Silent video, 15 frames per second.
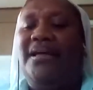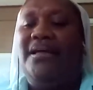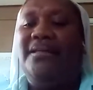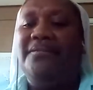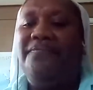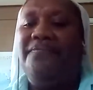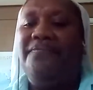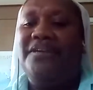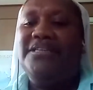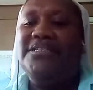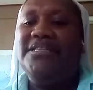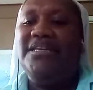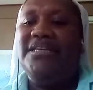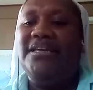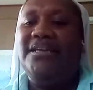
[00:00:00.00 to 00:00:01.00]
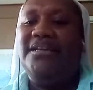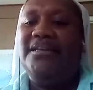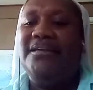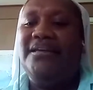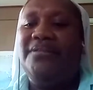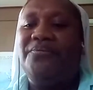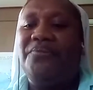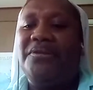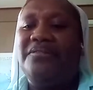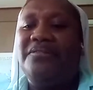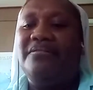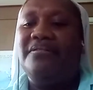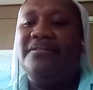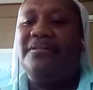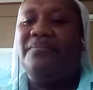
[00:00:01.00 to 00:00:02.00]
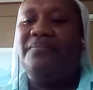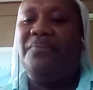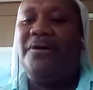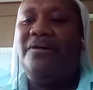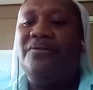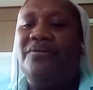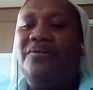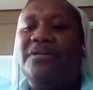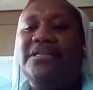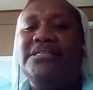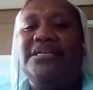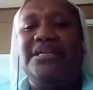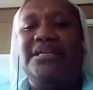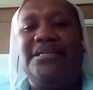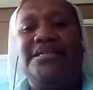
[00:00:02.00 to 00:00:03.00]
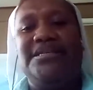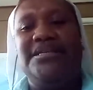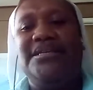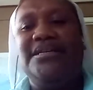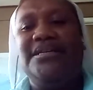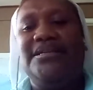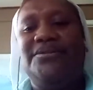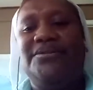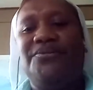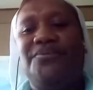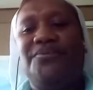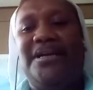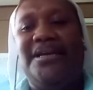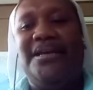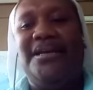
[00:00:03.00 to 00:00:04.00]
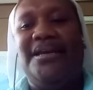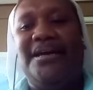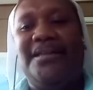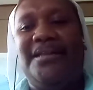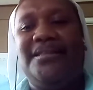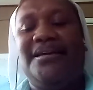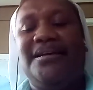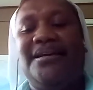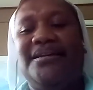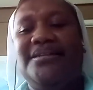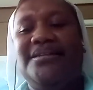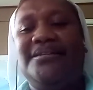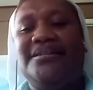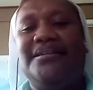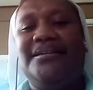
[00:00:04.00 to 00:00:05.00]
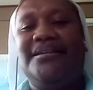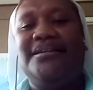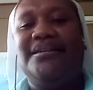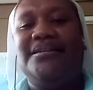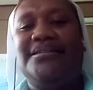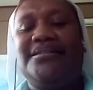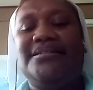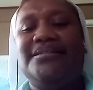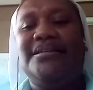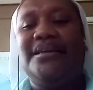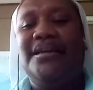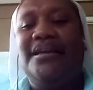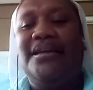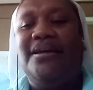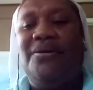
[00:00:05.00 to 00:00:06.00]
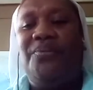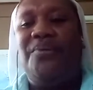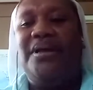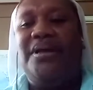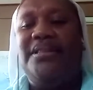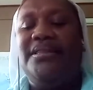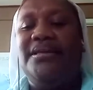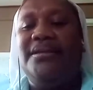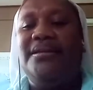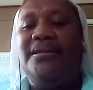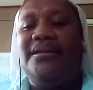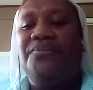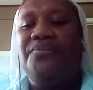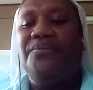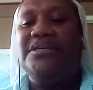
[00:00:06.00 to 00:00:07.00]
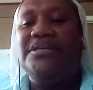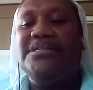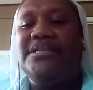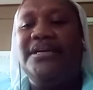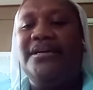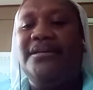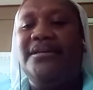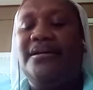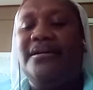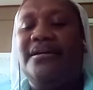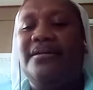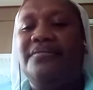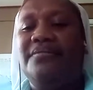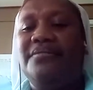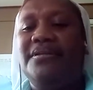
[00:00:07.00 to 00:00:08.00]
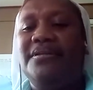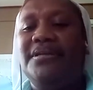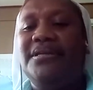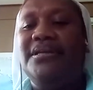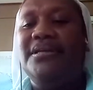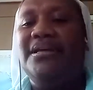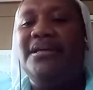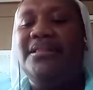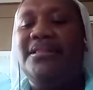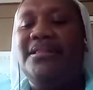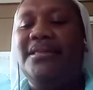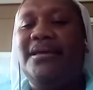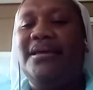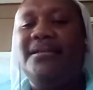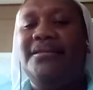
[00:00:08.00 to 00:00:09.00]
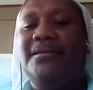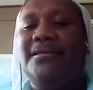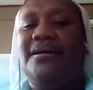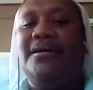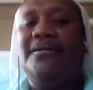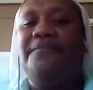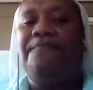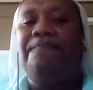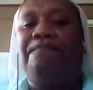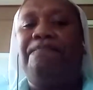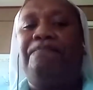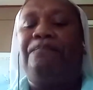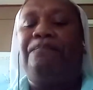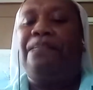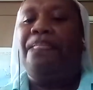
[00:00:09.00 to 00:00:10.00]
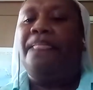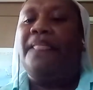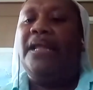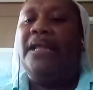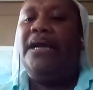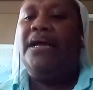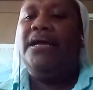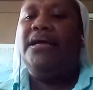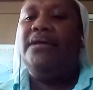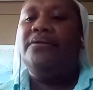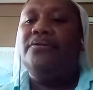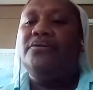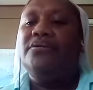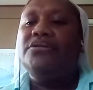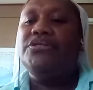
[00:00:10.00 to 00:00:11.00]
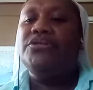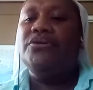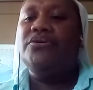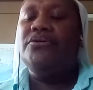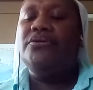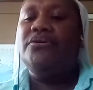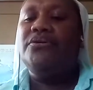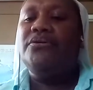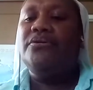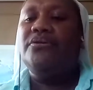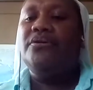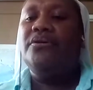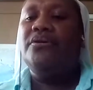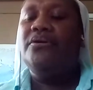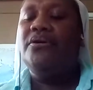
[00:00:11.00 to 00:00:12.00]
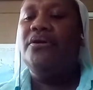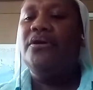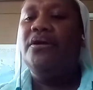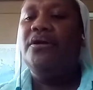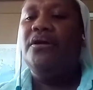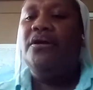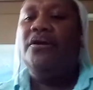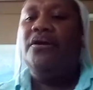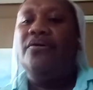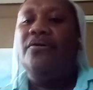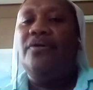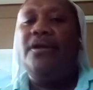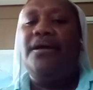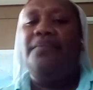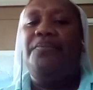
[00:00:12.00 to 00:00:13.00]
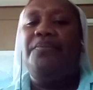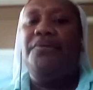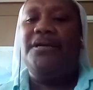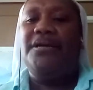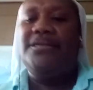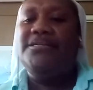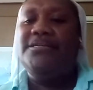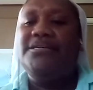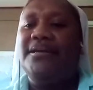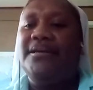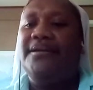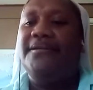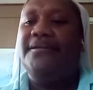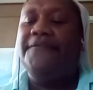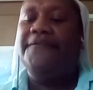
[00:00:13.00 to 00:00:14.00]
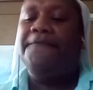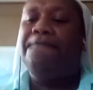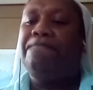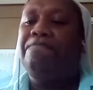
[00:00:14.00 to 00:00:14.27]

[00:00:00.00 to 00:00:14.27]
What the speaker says: And the first thing that we talked about is listening to one another. Listening is one thing that we shared around the idea, and also collaboration.